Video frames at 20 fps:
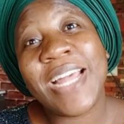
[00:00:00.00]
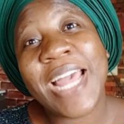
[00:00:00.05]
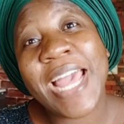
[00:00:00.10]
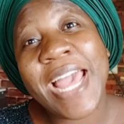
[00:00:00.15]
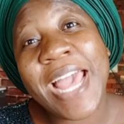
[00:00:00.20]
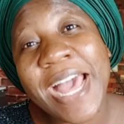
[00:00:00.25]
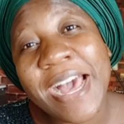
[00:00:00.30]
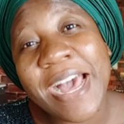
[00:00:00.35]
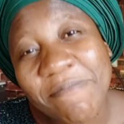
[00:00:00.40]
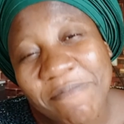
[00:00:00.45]

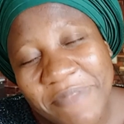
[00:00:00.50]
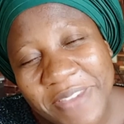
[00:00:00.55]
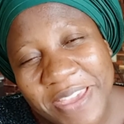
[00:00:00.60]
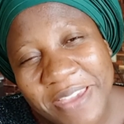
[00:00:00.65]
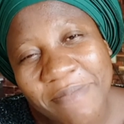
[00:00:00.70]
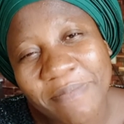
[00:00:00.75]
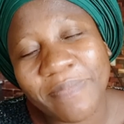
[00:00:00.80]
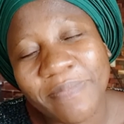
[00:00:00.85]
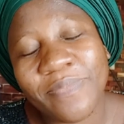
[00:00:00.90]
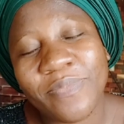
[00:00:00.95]
Help
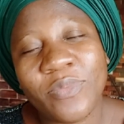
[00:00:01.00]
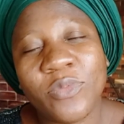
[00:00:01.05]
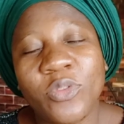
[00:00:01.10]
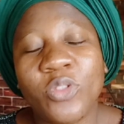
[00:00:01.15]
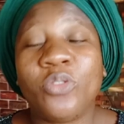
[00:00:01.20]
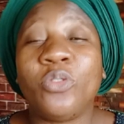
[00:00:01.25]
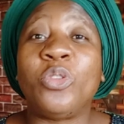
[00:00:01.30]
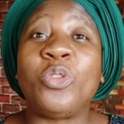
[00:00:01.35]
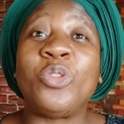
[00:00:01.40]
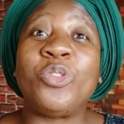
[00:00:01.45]
him
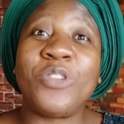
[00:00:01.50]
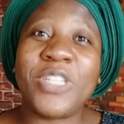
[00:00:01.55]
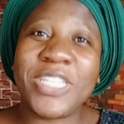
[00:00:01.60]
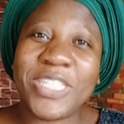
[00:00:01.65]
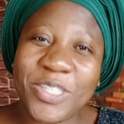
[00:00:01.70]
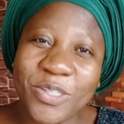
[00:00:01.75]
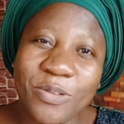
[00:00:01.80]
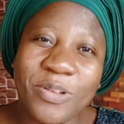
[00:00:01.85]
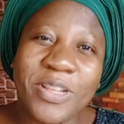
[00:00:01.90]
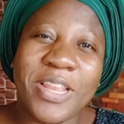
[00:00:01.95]
to
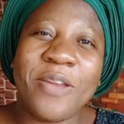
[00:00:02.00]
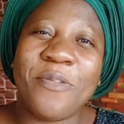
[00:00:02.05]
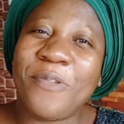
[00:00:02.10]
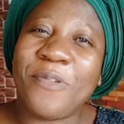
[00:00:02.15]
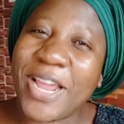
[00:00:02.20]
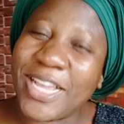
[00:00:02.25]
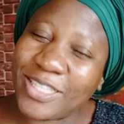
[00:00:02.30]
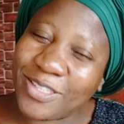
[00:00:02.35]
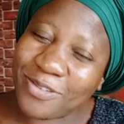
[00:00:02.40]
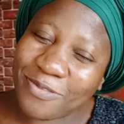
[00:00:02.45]
treat you the
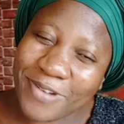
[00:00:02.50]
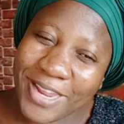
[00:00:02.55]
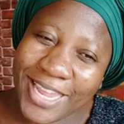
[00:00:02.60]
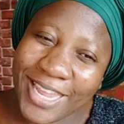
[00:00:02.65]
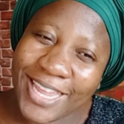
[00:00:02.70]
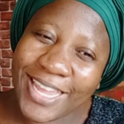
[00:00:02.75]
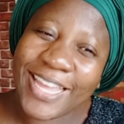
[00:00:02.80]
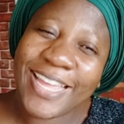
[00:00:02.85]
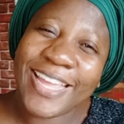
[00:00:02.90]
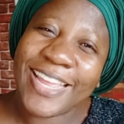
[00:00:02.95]
right
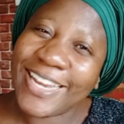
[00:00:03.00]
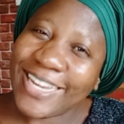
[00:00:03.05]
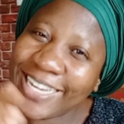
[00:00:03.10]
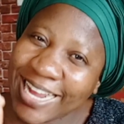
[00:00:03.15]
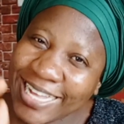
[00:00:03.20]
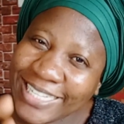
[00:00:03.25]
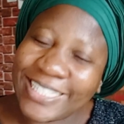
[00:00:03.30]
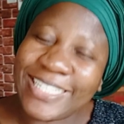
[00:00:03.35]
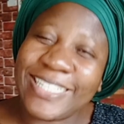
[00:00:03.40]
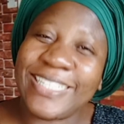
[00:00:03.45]
way.
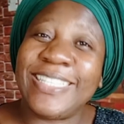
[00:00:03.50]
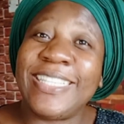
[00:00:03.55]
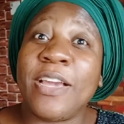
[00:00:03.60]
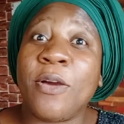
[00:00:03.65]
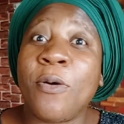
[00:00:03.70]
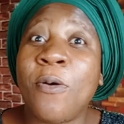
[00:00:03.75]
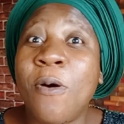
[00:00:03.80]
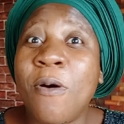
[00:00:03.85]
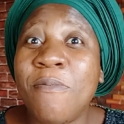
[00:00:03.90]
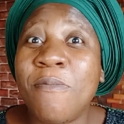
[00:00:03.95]
That is the
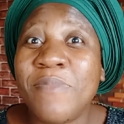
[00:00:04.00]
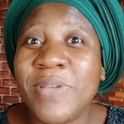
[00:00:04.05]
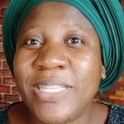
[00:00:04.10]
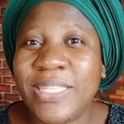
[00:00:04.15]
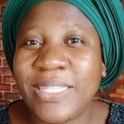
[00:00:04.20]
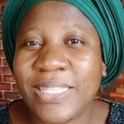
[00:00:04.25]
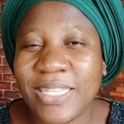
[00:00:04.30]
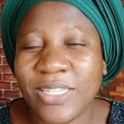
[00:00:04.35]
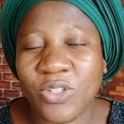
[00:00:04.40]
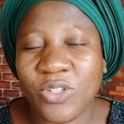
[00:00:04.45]
core
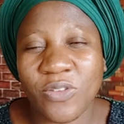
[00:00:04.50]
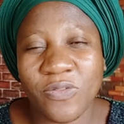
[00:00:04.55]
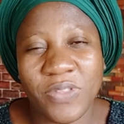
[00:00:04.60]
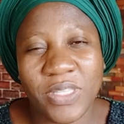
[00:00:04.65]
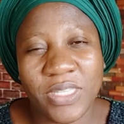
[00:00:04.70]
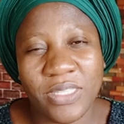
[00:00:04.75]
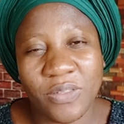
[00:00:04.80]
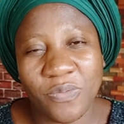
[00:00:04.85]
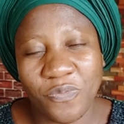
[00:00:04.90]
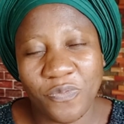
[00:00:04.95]
message of
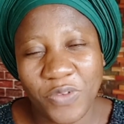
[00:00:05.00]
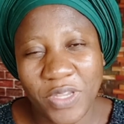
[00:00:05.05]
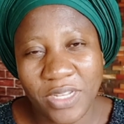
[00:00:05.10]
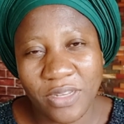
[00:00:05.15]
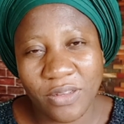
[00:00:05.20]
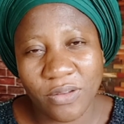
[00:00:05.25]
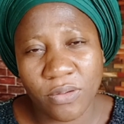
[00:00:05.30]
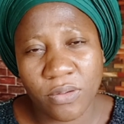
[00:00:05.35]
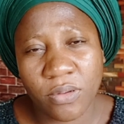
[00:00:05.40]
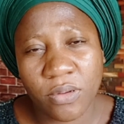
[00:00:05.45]
this
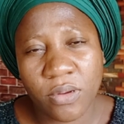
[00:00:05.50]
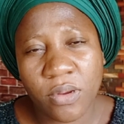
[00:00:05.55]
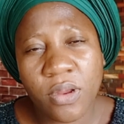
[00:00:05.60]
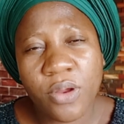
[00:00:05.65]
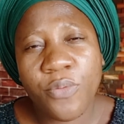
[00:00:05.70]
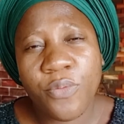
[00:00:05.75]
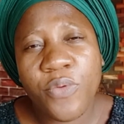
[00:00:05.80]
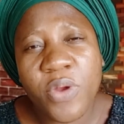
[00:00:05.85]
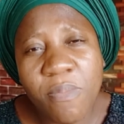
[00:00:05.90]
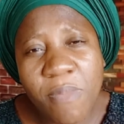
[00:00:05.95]
video.
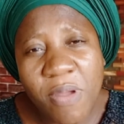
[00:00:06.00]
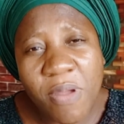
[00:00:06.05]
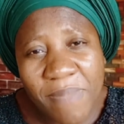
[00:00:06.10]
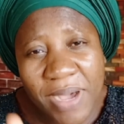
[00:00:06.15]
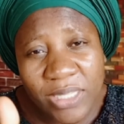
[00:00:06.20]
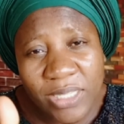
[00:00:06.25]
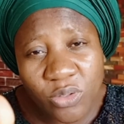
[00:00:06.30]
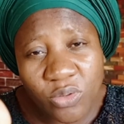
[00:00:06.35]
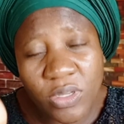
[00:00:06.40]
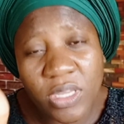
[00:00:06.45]

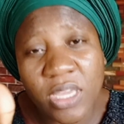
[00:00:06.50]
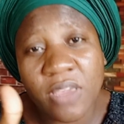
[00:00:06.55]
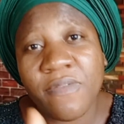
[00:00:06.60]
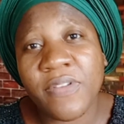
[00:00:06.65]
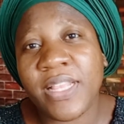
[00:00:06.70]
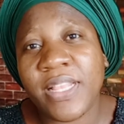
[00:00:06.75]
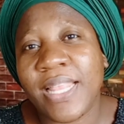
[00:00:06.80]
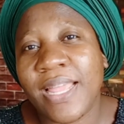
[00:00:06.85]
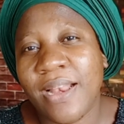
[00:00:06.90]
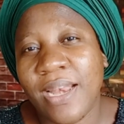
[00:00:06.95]
Remember to give
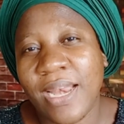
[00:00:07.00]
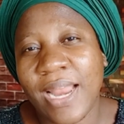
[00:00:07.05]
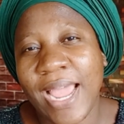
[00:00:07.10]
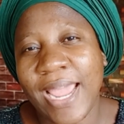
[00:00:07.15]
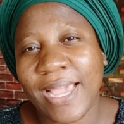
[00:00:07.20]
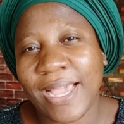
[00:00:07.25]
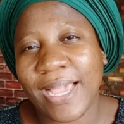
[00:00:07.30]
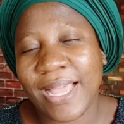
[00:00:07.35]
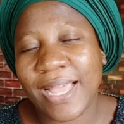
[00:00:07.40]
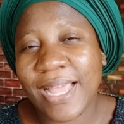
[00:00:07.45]
it a
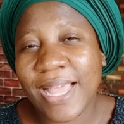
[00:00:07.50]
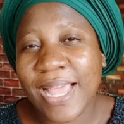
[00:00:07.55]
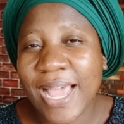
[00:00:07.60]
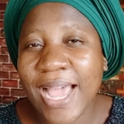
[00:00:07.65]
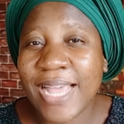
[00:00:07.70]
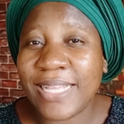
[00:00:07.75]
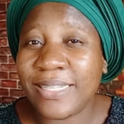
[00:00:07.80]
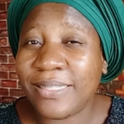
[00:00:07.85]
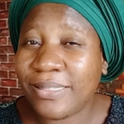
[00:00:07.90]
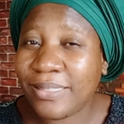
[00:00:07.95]
like
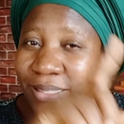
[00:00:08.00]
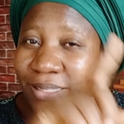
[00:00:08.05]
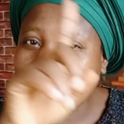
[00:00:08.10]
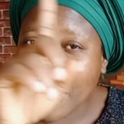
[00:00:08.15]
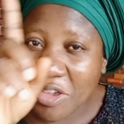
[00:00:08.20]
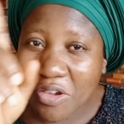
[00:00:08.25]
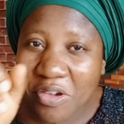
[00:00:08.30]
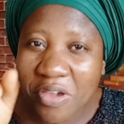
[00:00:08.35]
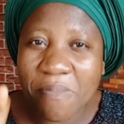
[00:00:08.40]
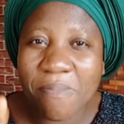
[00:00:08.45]
and see
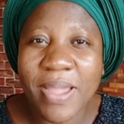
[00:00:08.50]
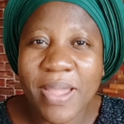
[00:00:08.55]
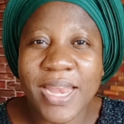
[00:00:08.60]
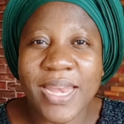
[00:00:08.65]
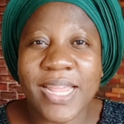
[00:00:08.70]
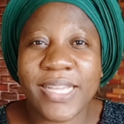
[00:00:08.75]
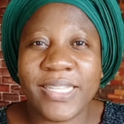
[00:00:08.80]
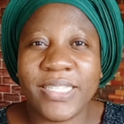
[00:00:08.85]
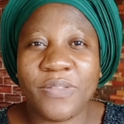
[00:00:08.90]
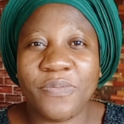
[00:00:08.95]
you in my
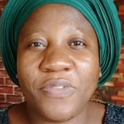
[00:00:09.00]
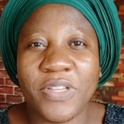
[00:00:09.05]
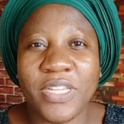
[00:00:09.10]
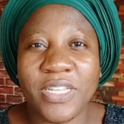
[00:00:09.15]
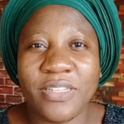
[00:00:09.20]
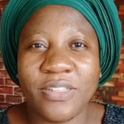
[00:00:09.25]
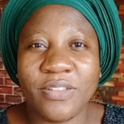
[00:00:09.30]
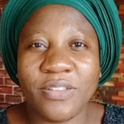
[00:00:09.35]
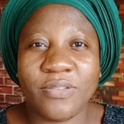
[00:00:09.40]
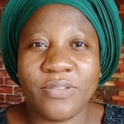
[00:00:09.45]
next
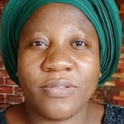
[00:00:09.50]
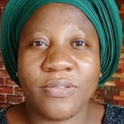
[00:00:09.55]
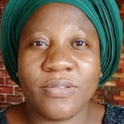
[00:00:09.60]
video.